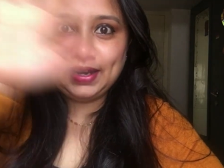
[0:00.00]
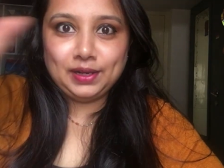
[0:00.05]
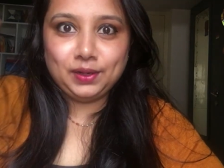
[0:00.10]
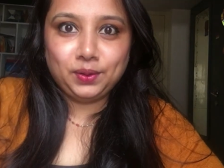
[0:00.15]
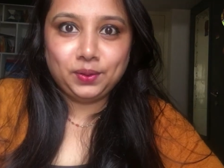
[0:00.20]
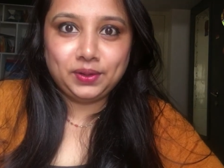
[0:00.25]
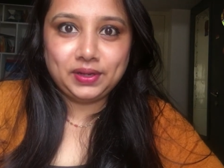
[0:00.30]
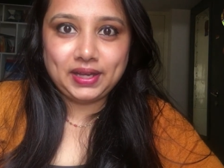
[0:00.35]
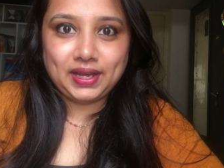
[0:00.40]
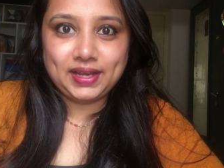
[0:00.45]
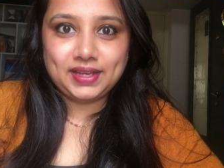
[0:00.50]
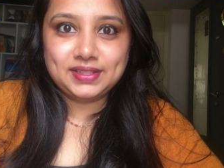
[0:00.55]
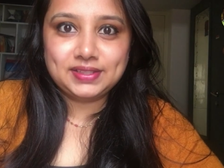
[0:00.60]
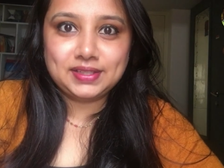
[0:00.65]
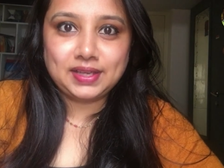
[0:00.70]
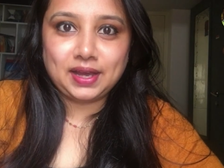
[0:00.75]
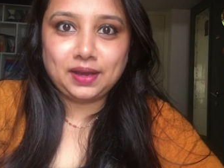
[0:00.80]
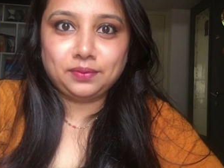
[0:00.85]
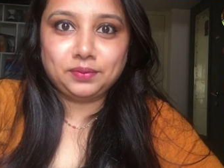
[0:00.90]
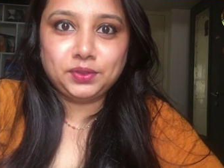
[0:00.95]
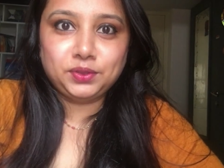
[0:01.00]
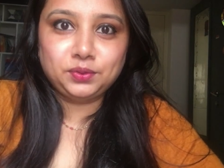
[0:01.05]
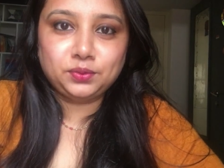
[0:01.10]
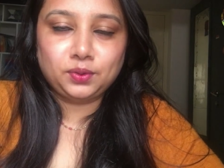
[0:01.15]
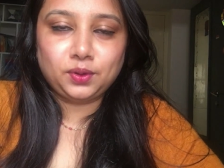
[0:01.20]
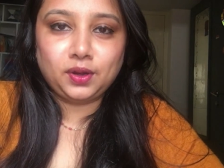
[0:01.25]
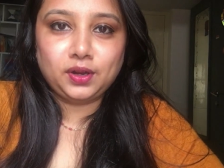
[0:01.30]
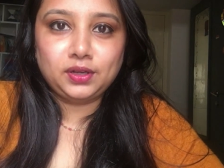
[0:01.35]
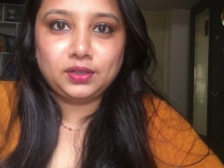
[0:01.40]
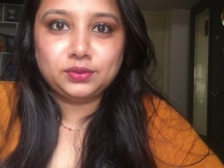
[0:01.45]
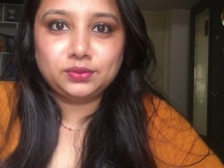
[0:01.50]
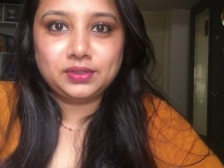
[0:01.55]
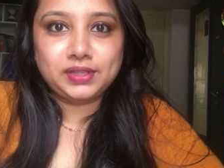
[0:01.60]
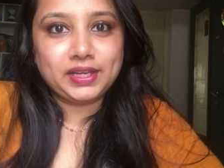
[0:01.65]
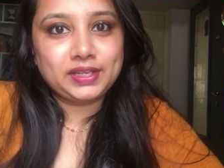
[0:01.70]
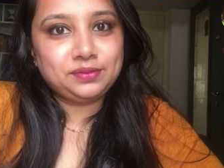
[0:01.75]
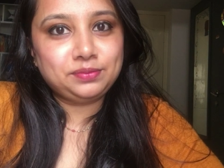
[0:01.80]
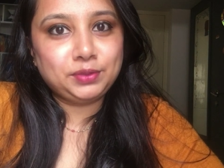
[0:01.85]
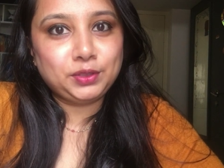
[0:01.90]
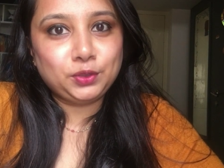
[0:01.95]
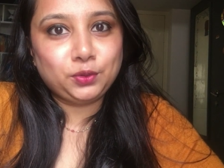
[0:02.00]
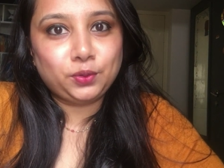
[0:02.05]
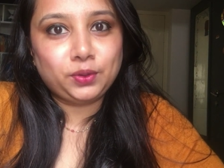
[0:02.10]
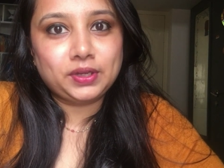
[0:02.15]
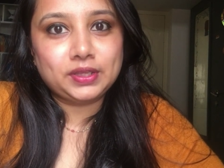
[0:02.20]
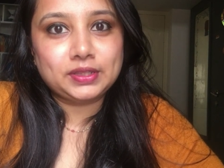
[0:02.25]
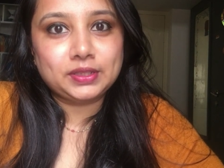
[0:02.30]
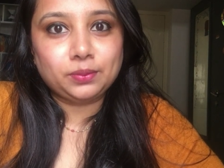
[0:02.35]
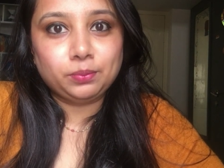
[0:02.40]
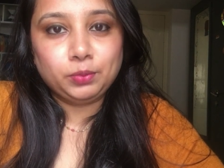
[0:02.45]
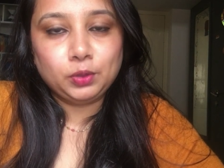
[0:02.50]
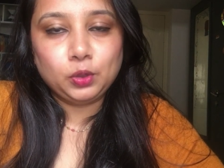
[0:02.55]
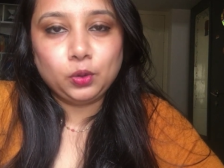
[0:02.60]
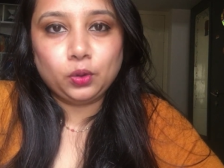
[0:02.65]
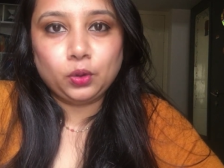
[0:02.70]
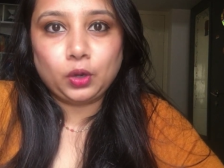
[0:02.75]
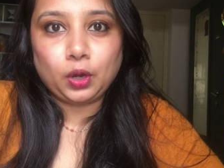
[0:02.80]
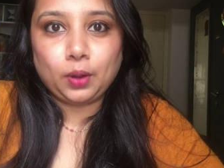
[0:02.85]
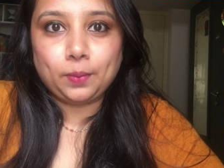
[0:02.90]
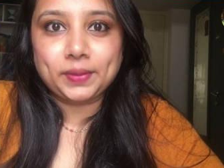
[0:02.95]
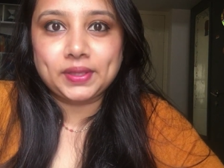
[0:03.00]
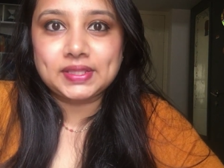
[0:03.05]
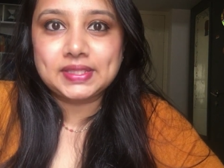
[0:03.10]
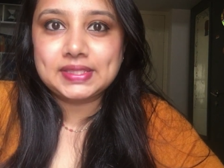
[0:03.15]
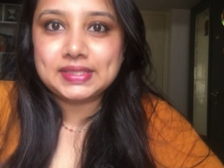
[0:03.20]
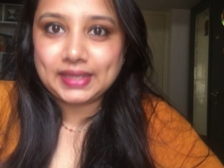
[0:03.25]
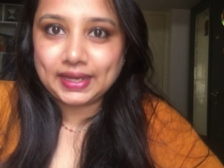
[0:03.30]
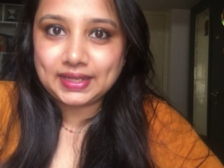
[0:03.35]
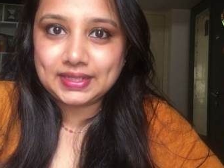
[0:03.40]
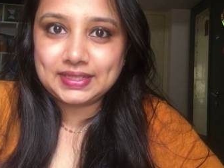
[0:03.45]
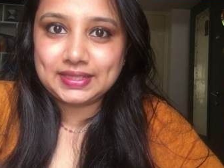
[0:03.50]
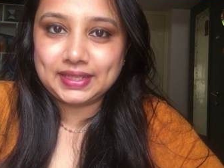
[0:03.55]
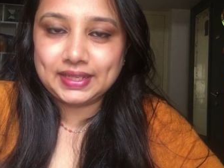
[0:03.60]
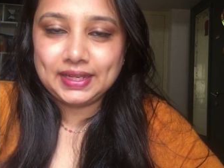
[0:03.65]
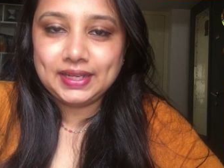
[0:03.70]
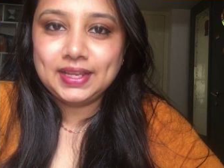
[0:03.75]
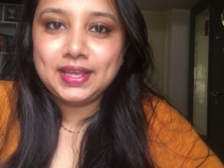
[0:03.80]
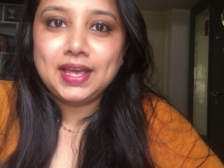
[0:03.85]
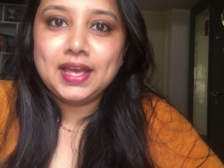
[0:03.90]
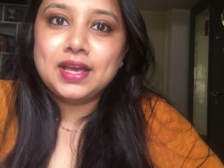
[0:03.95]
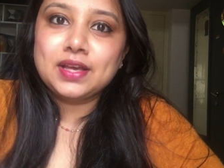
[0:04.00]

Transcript: Hello guys, how are you all? Do let me know in the below comment section.